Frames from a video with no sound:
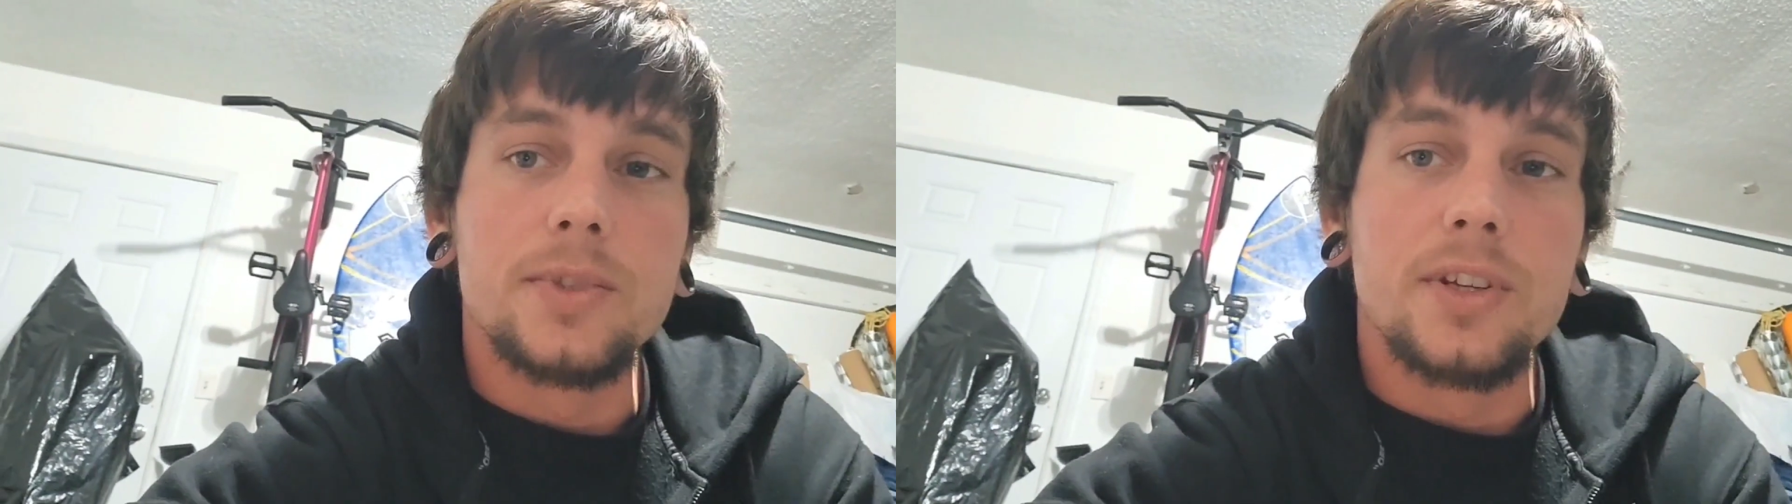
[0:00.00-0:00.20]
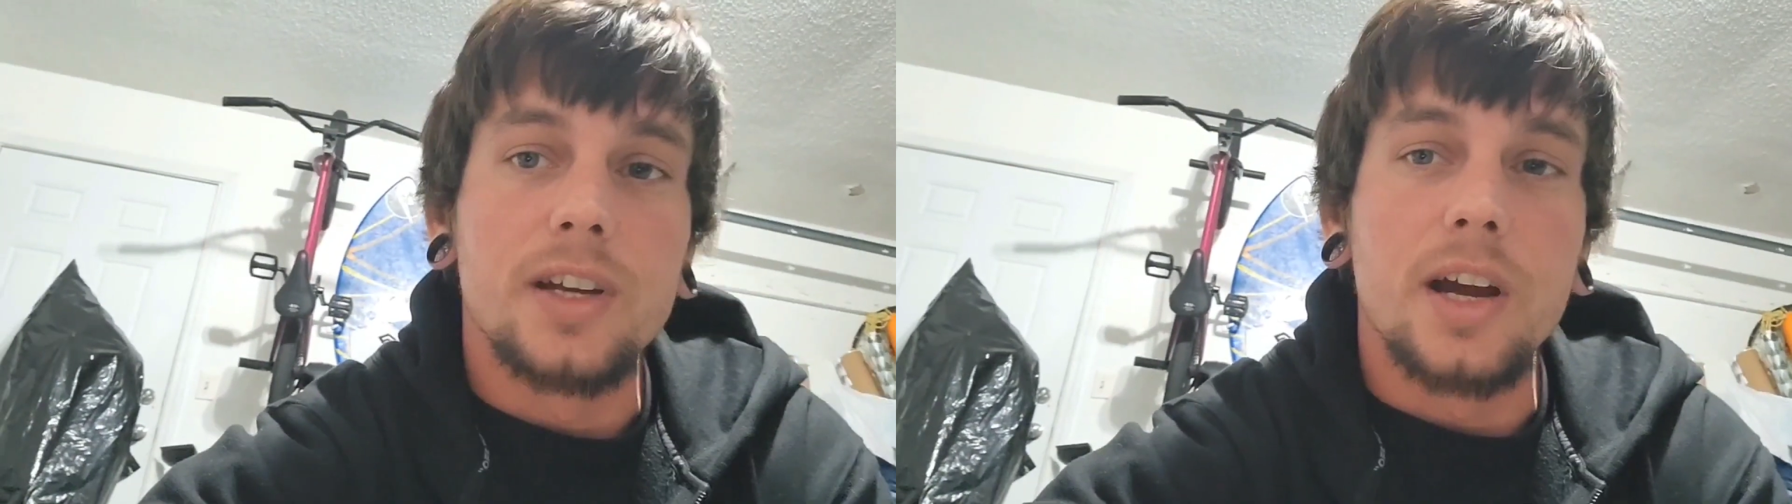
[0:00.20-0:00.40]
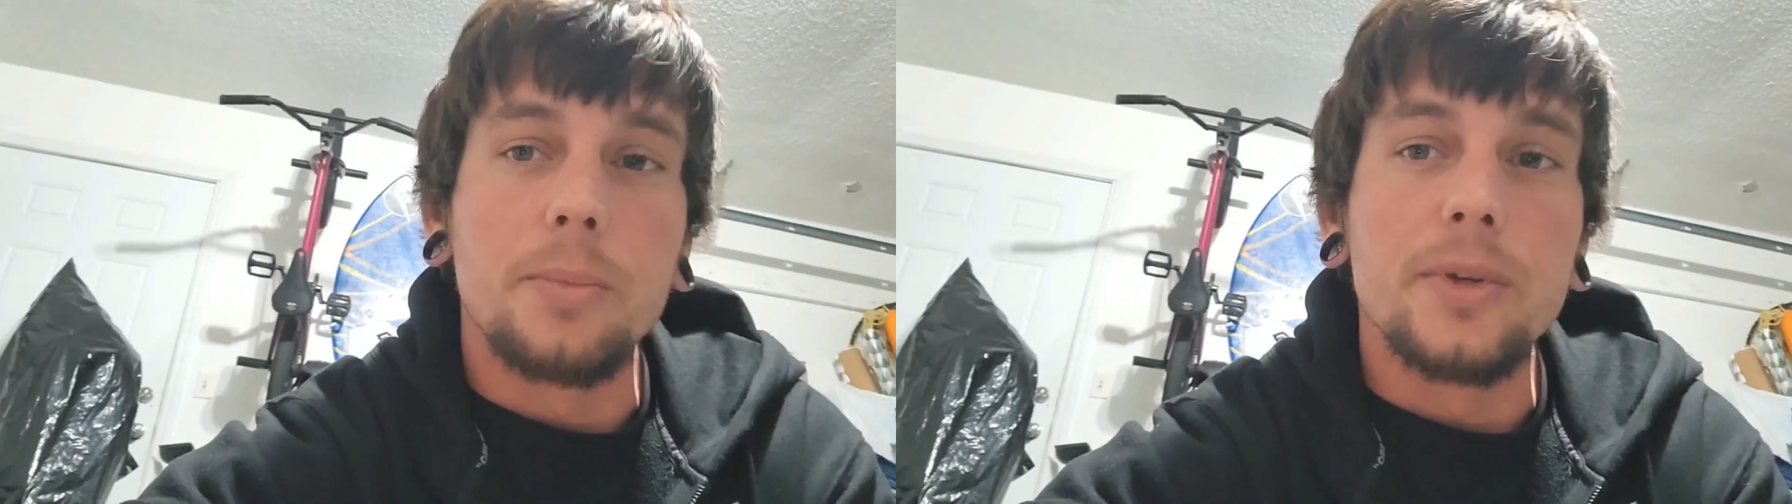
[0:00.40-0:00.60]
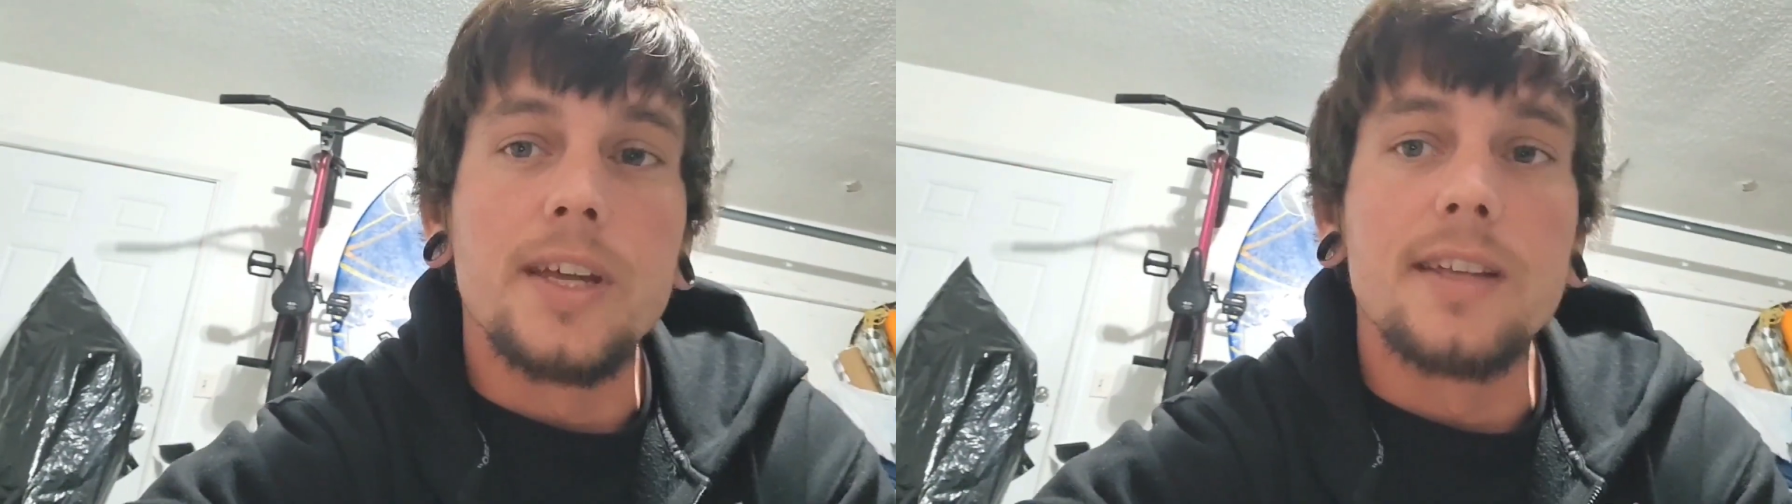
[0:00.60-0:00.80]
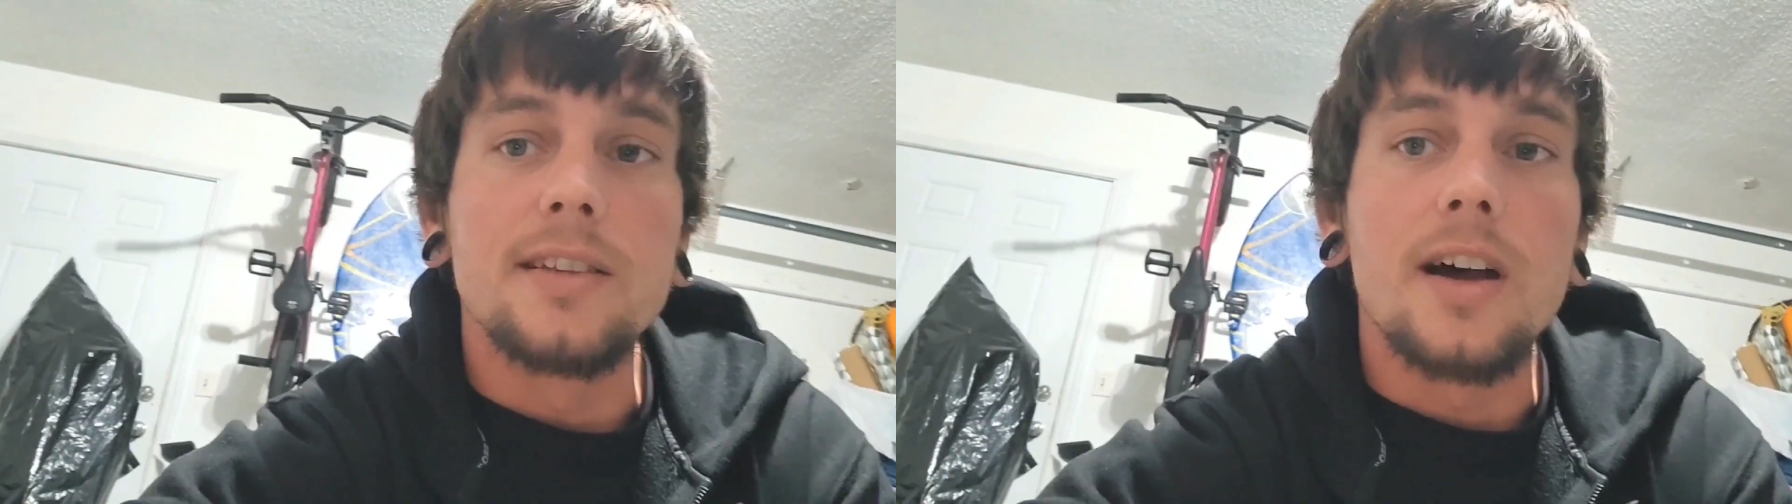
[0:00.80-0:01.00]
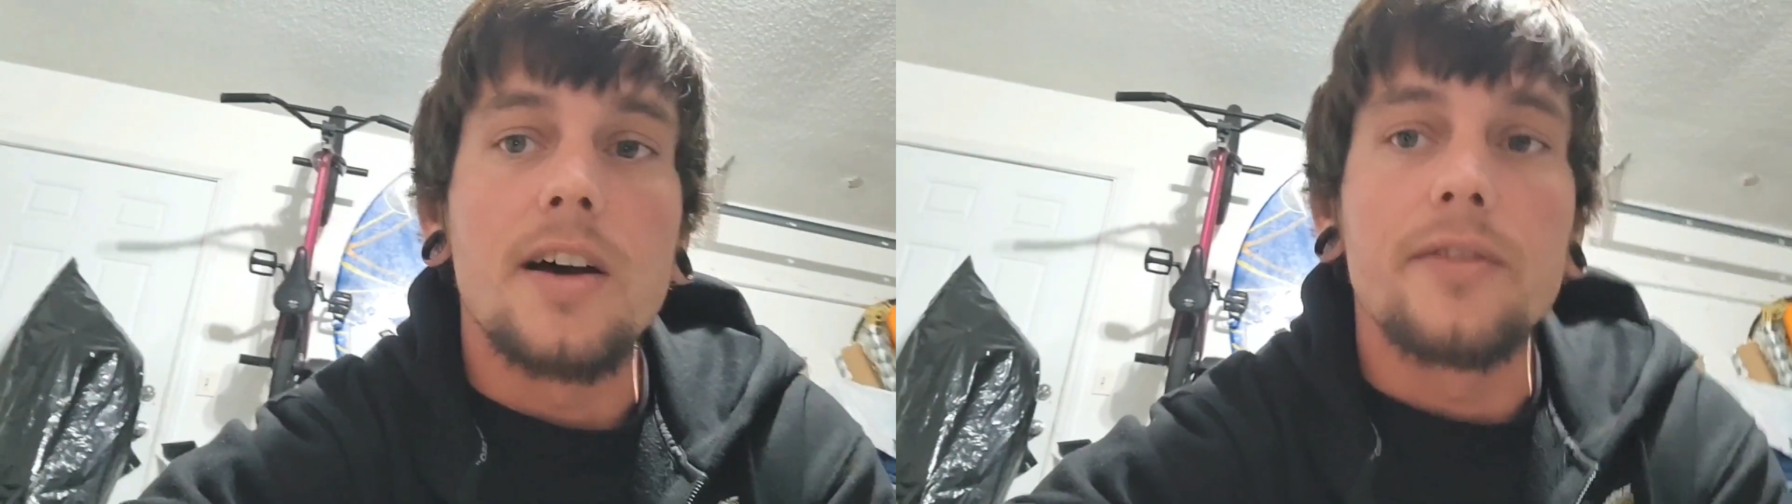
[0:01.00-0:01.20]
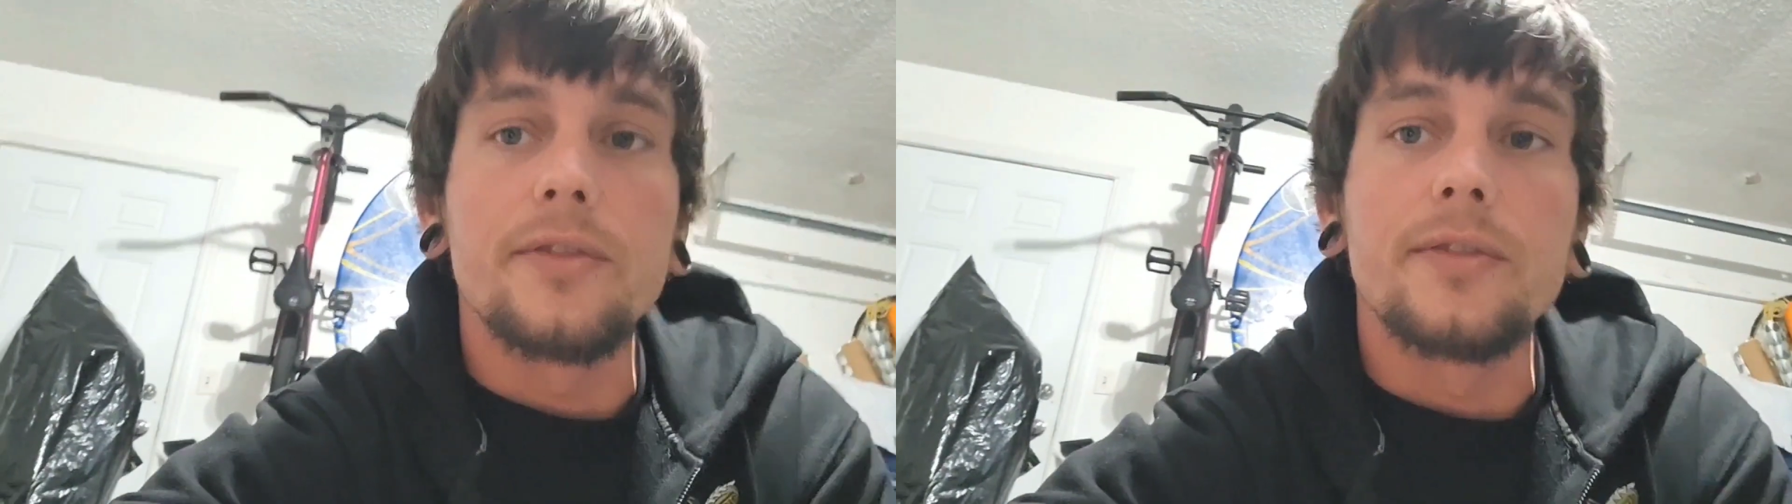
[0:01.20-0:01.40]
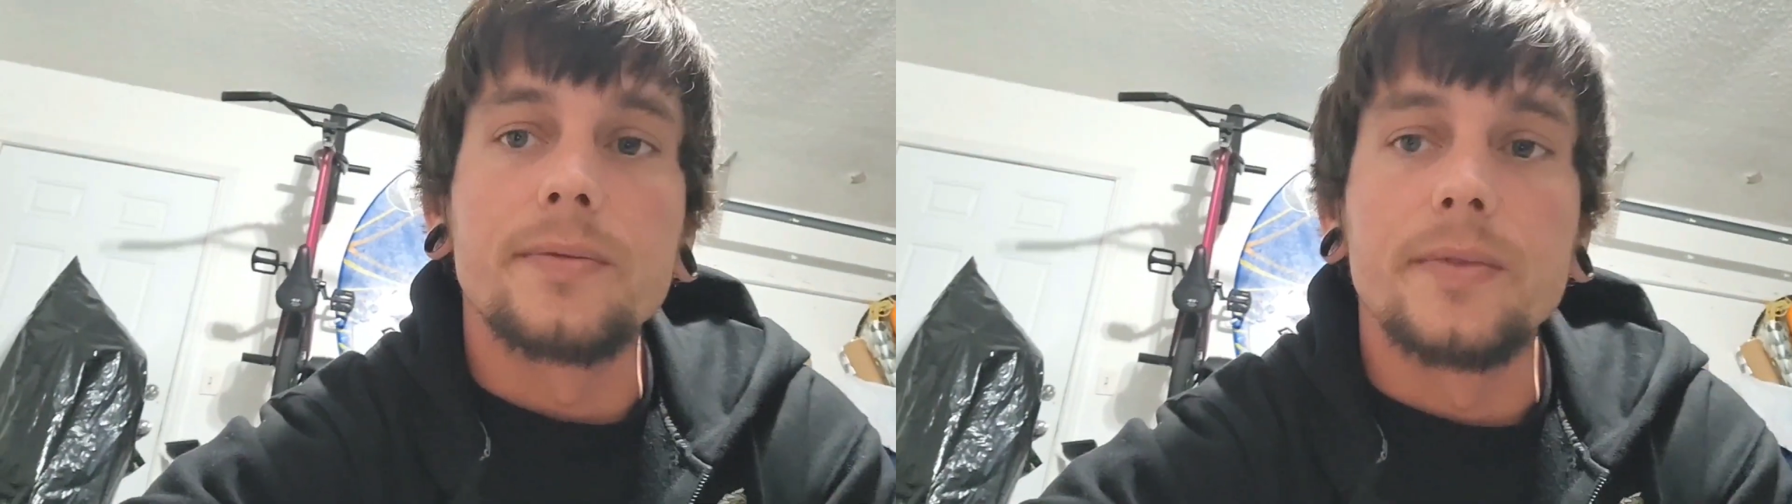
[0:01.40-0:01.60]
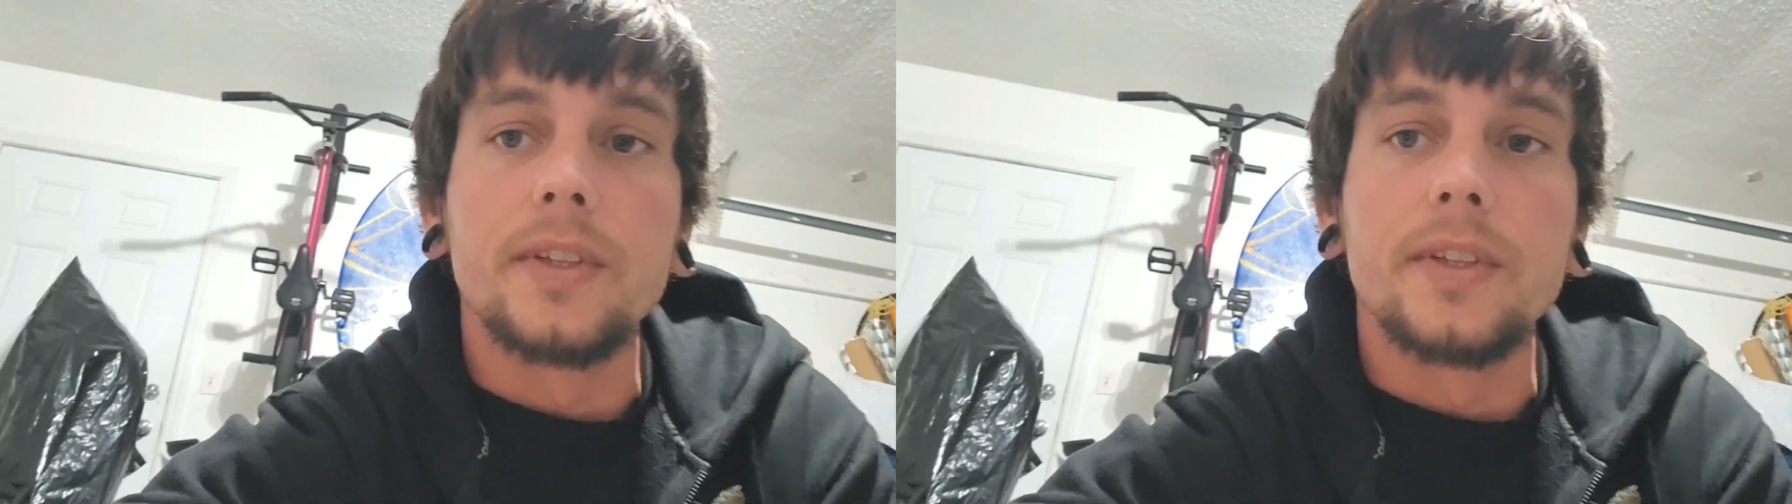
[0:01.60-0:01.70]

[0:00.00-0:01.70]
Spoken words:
Took a couple days off.